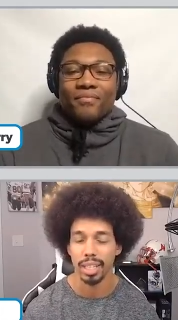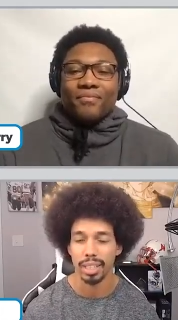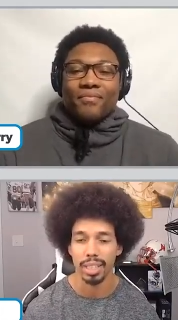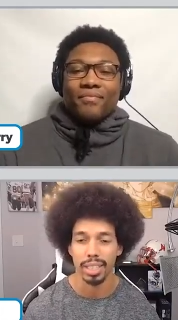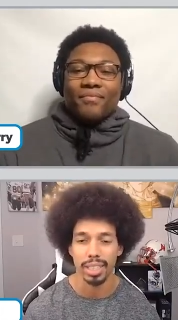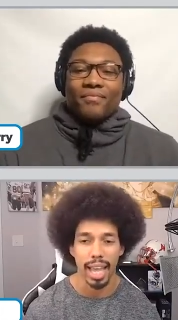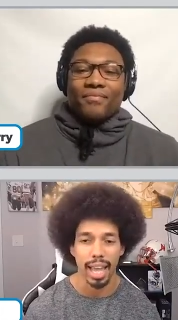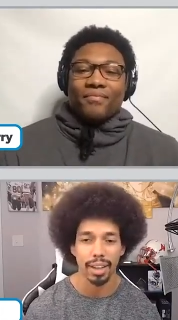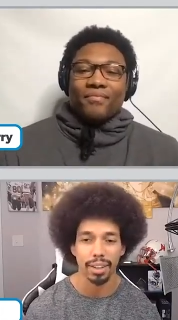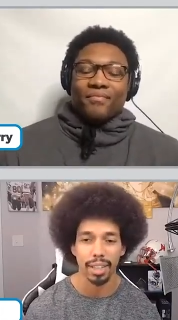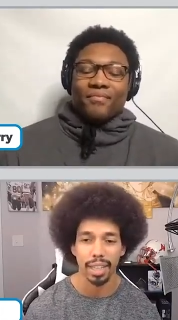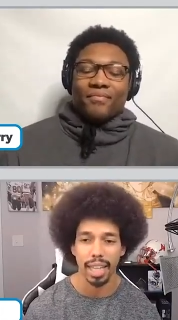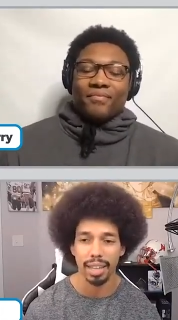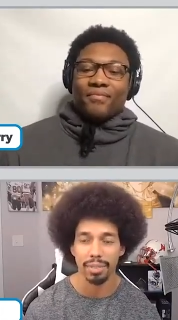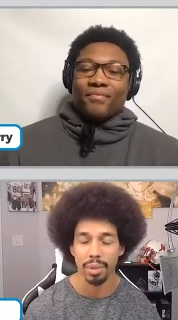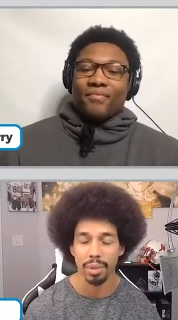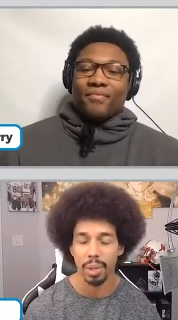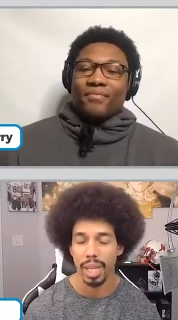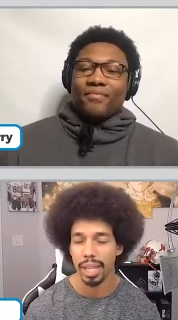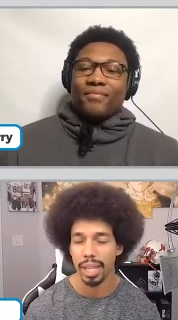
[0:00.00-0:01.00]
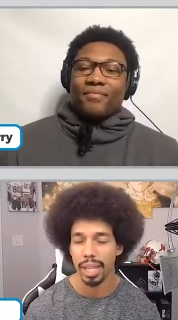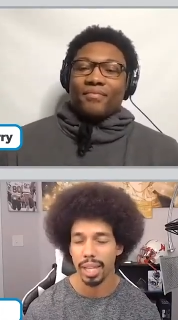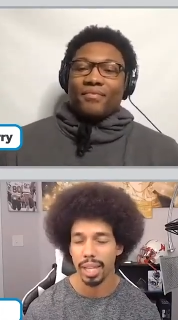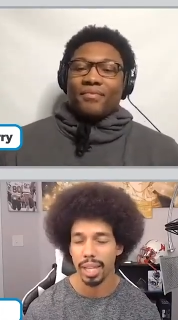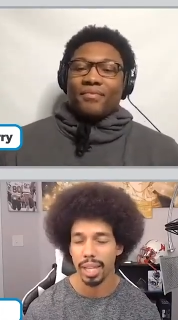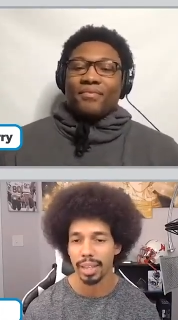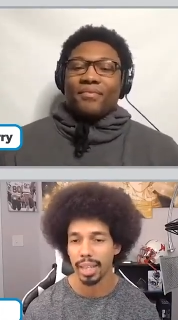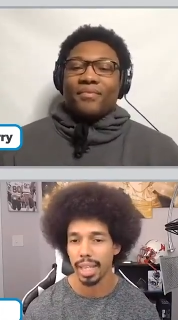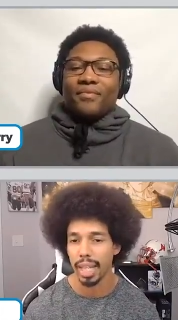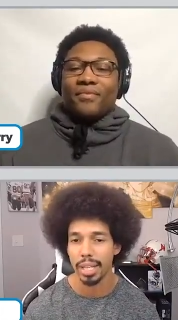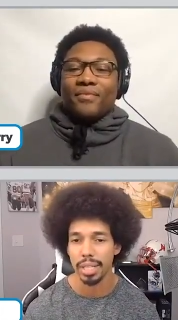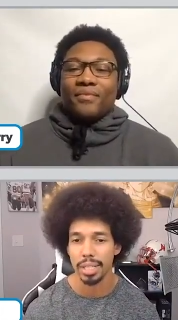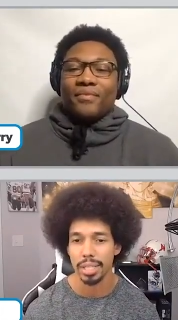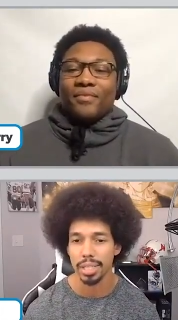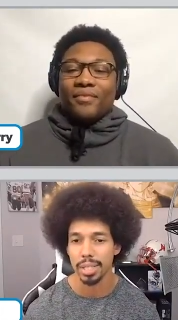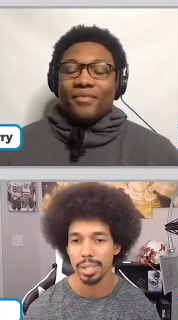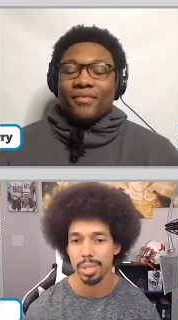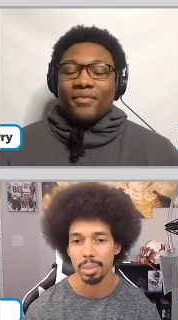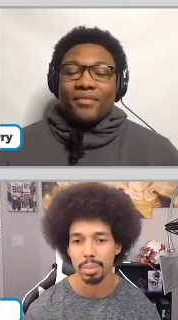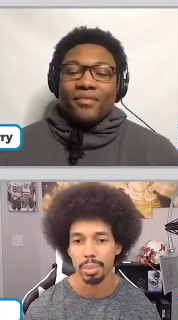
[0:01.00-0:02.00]
Speaker 1: talent level and the
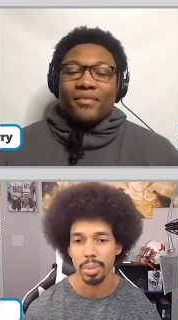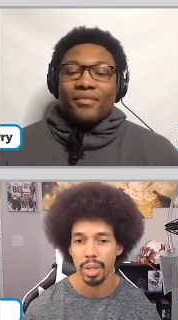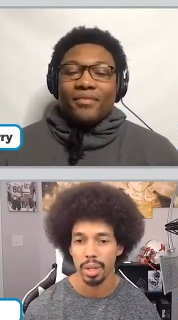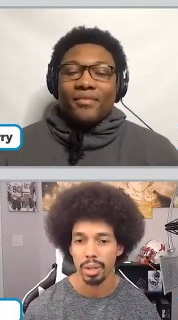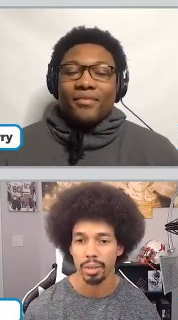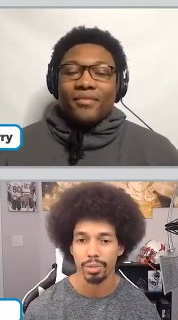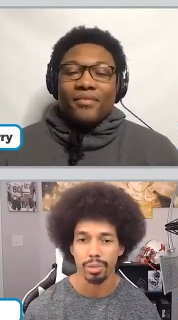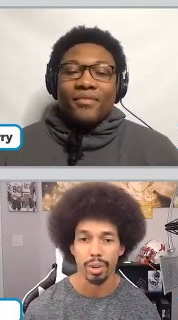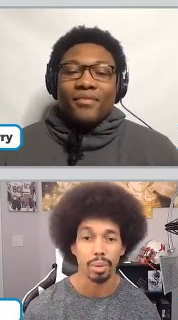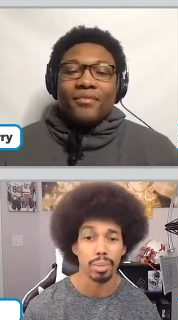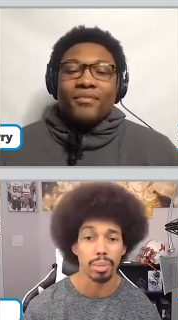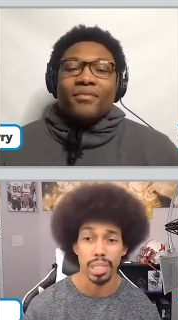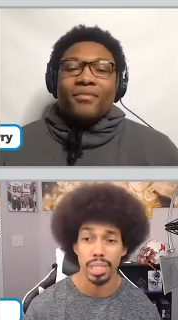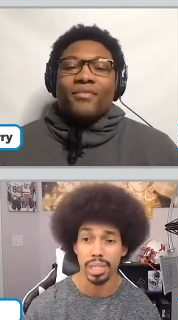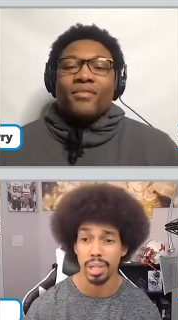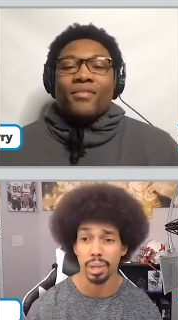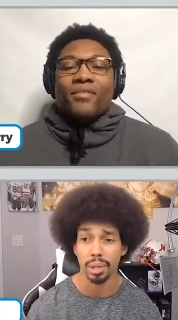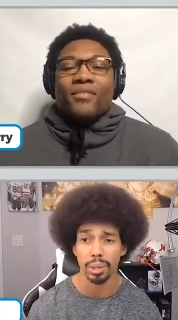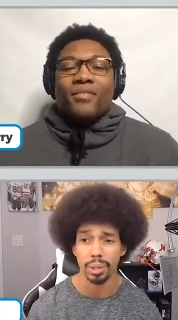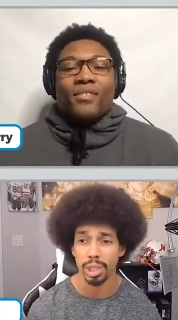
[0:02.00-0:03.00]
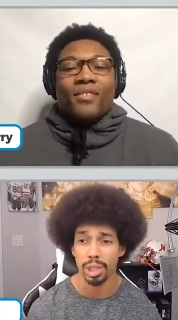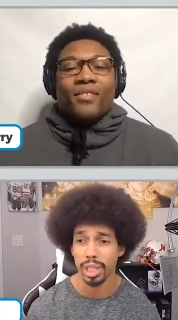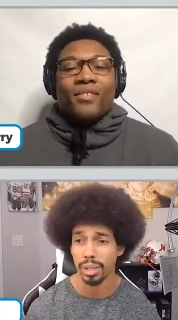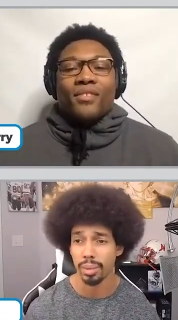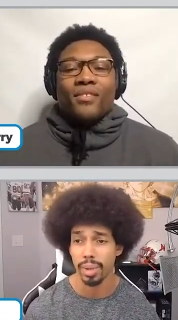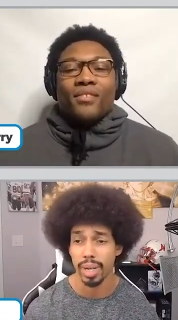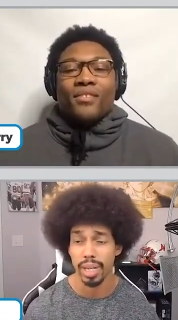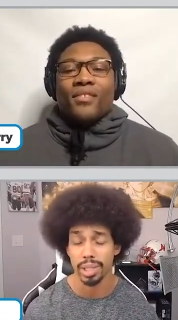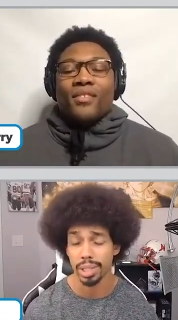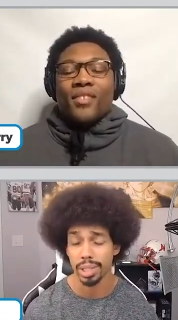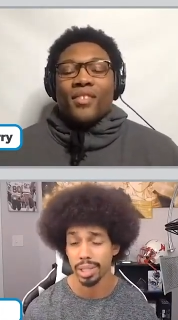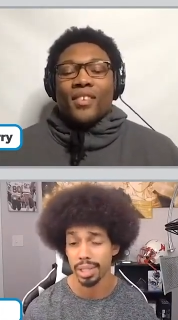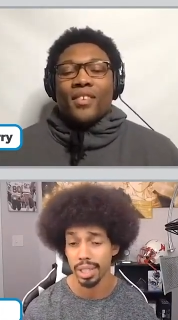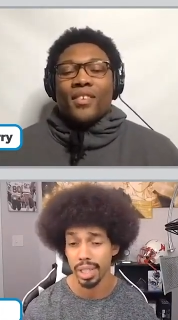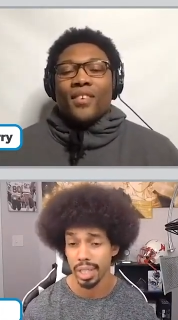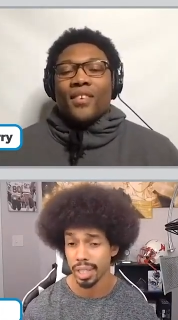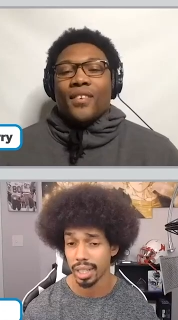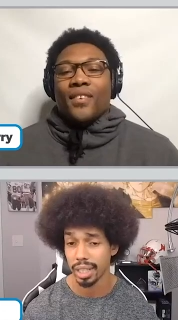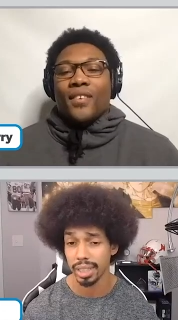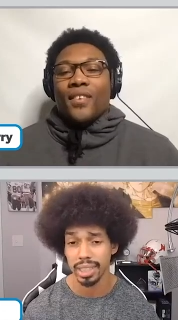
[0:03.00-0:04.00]
athleticism from this younger generation,
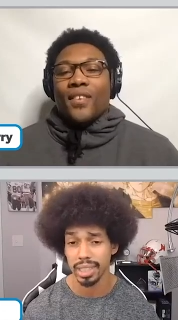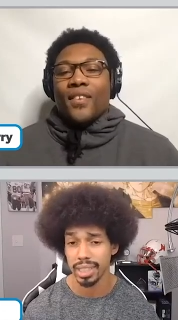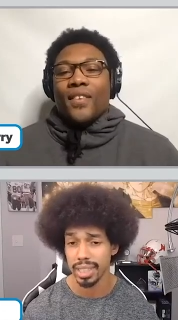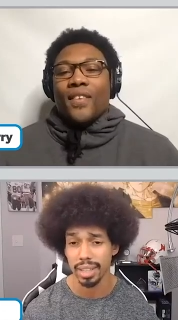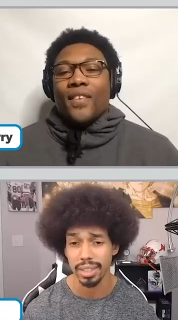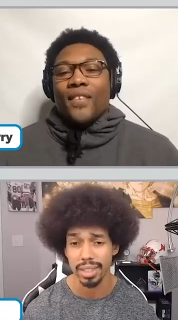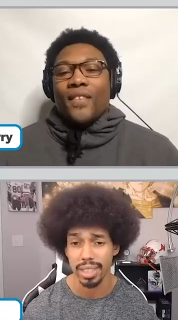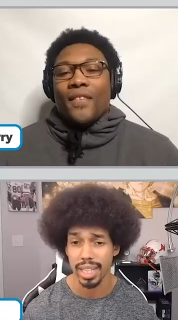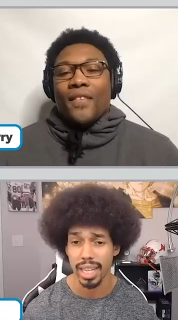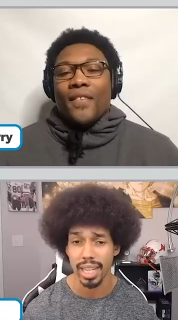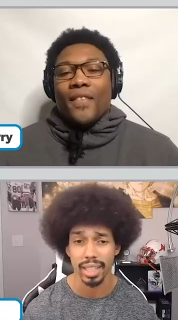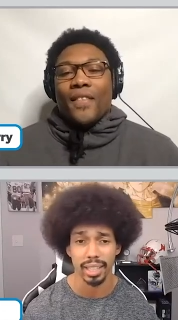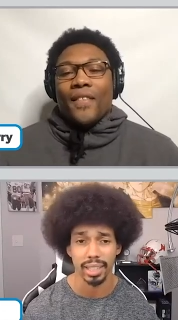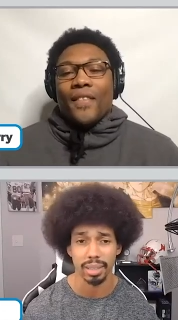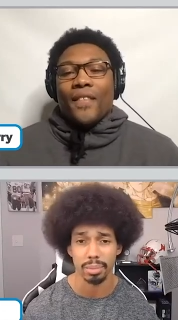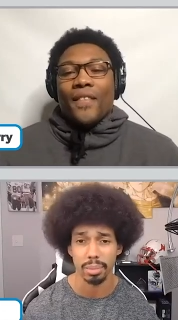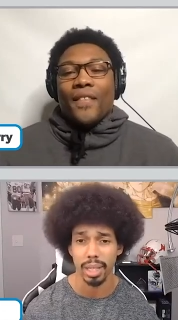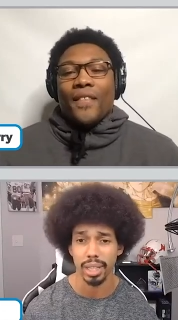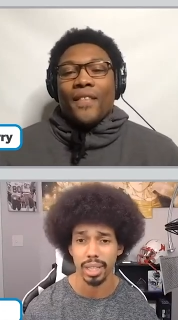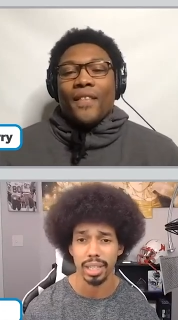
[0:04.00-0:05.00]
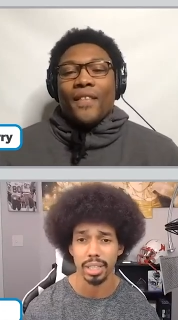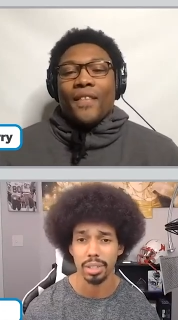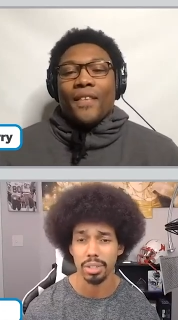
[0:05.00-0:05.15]
because it's outstanding, man.